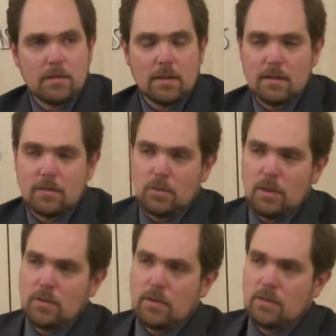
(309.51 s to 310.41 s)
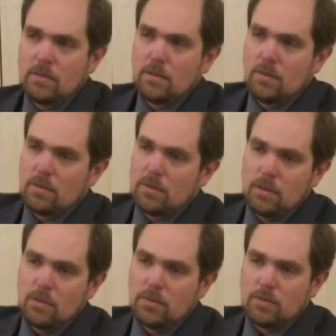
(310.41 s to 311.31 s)
that we have to distance
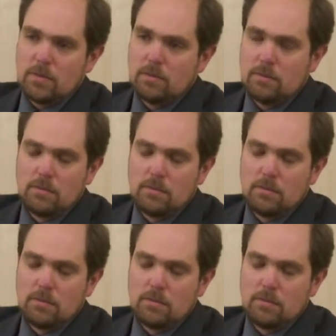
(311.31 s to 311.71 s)
ourselves